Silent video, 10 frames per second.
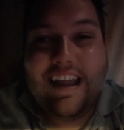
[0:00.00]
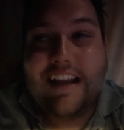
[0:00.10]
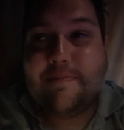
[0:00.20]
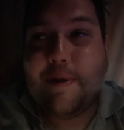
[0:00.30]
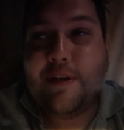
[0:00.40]

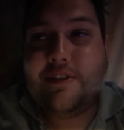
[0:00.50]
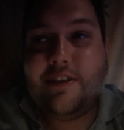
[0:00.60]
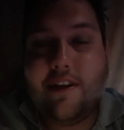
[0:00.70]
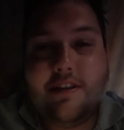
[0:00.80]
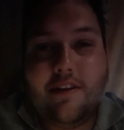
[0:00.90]
It's been
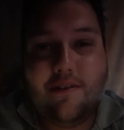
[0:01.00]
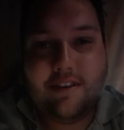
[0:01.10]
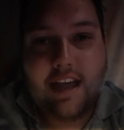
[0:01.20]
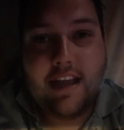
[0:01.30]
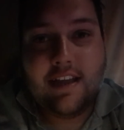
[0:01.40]
such a
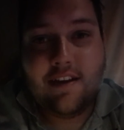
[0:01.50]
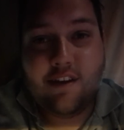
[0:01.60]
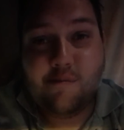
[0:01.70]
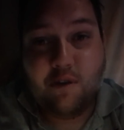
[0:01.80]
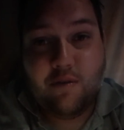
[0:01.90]
long day, and
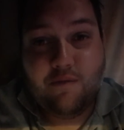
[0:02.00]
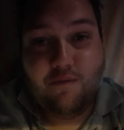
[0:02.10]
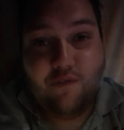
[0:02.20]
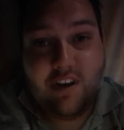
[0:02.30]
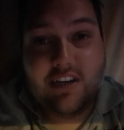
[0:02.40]
I'm
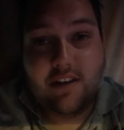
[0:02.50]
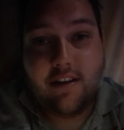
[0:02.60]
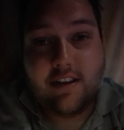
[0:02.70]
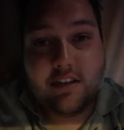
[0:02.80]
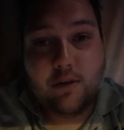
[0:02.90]
really
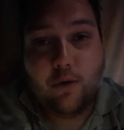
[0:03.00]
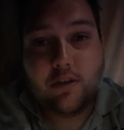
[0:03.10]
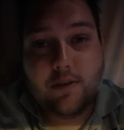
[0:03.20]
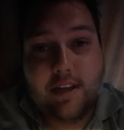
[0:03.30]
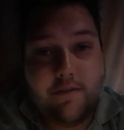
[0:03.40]
tired. It's
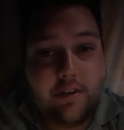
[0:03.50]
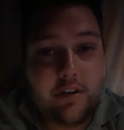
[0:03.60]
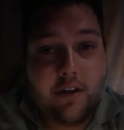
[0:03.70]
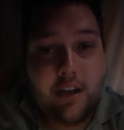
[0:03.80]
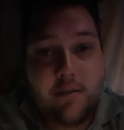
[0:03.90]
quarter to eleven at
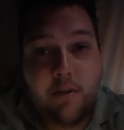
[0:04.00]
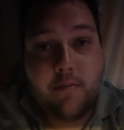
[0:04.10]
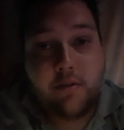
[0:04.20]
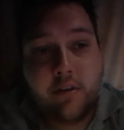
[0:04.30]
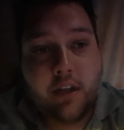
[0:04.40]
night at the
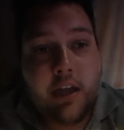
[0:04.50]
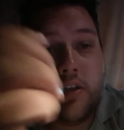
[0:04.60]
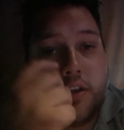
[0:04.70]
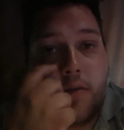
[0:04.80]
moment, and.